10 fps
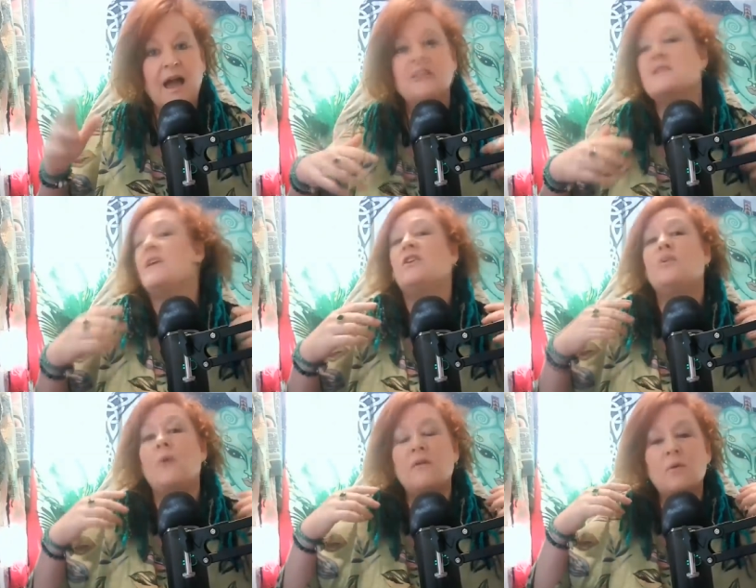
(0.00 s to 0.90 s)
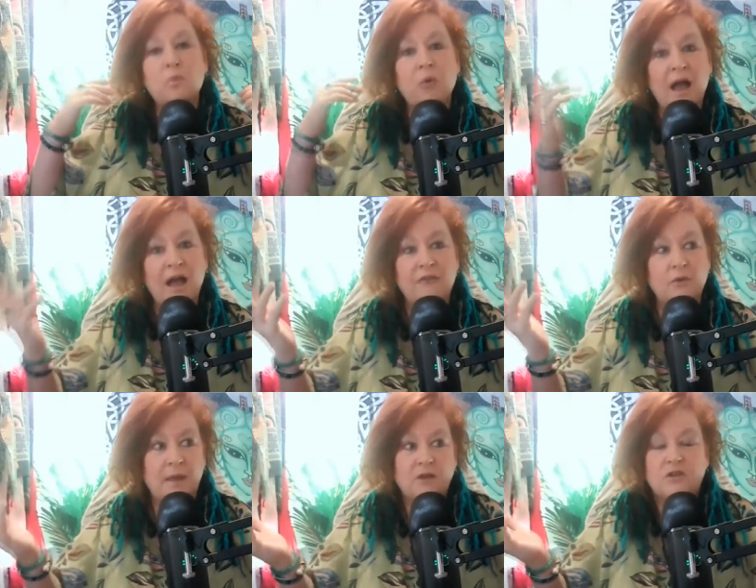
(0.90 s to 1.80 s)
And it's, you are aware of
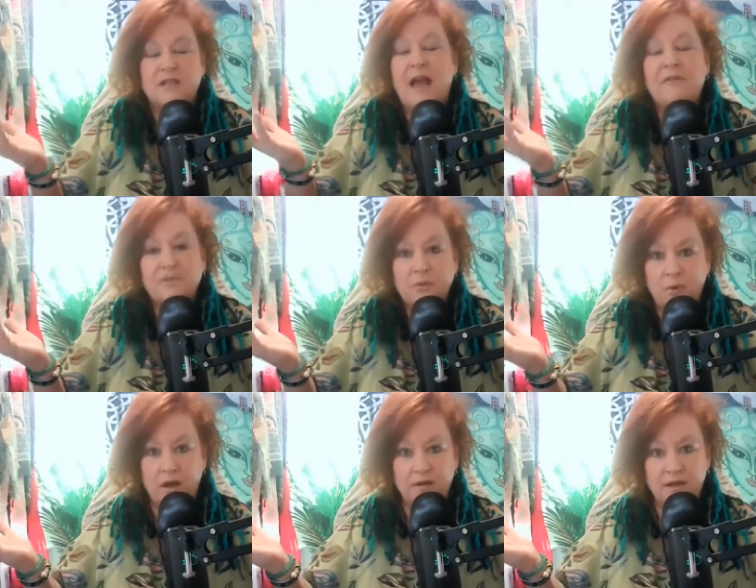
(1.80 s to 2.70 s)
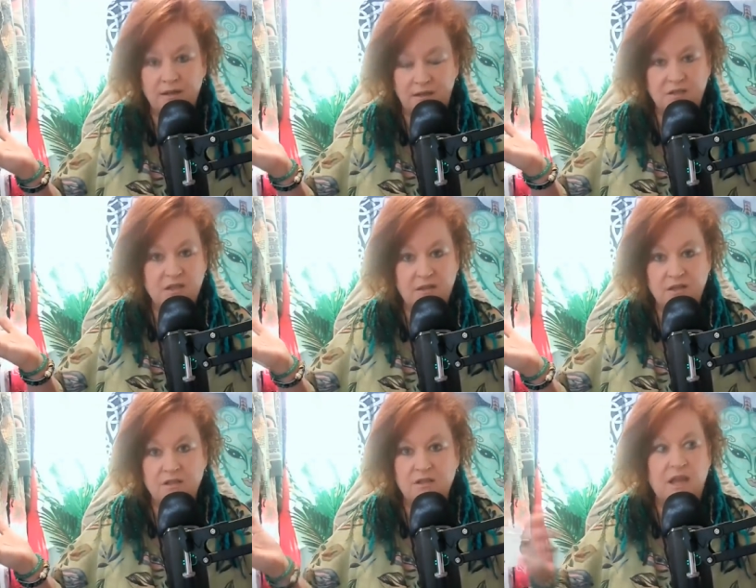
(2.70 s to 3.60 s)
your matrix. Everyone in an
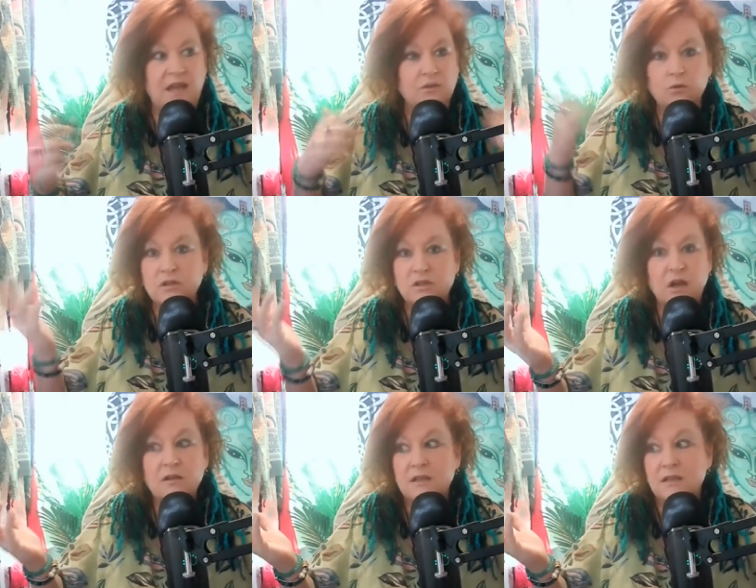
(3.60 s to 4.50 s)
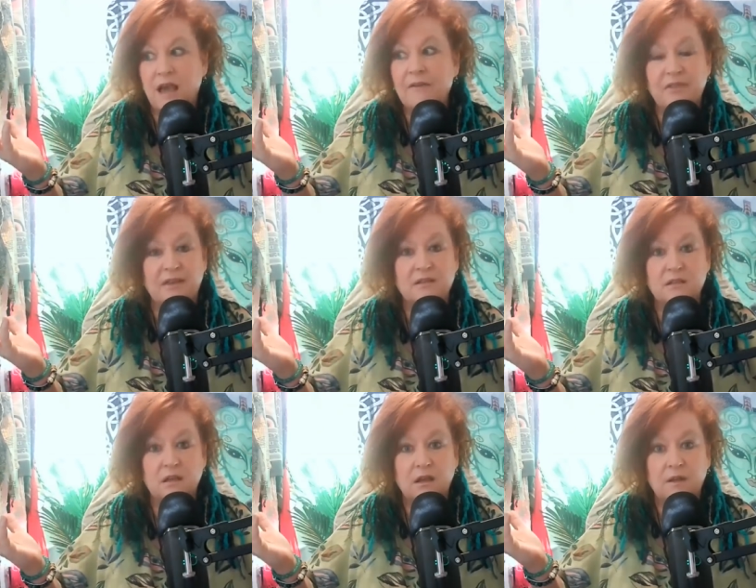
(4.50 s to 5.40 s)
ascending state, all starseeds have
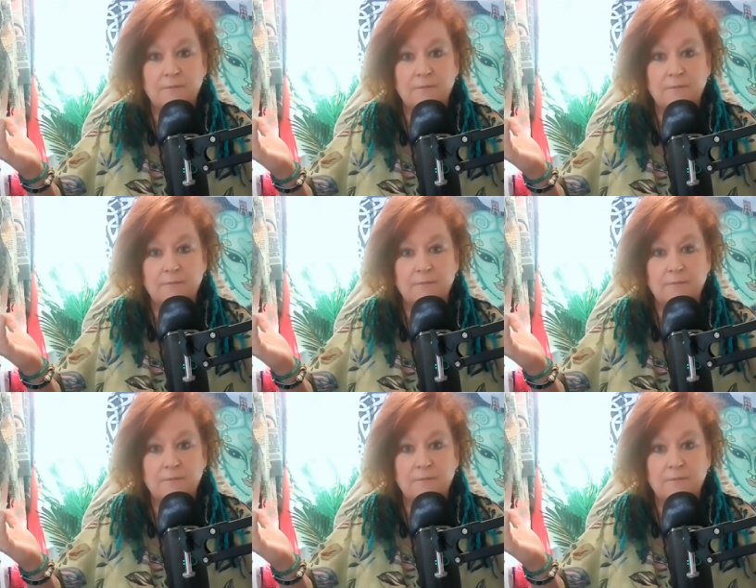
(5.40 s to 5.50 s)
this